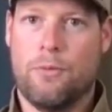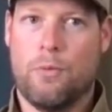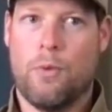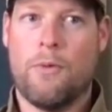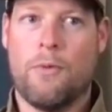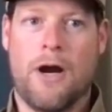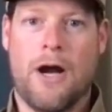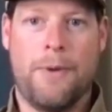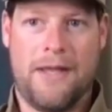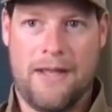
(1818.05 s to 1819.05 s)
what we're
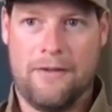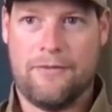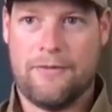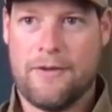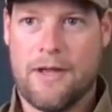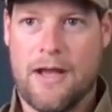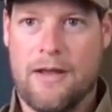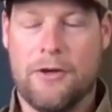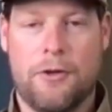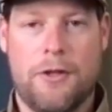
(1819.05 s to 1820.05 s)
up against,
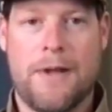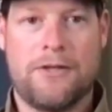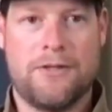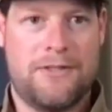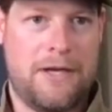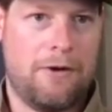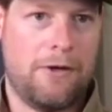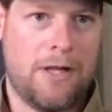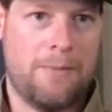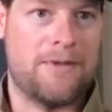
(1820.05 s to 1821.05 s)
you mentioned
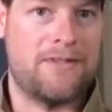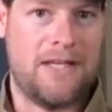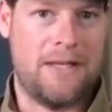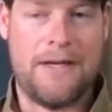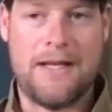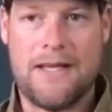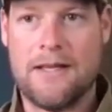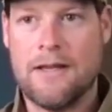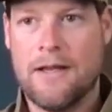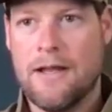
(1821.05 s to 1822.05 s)
Sierra Club and
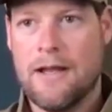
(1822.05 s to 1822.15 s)
CBD,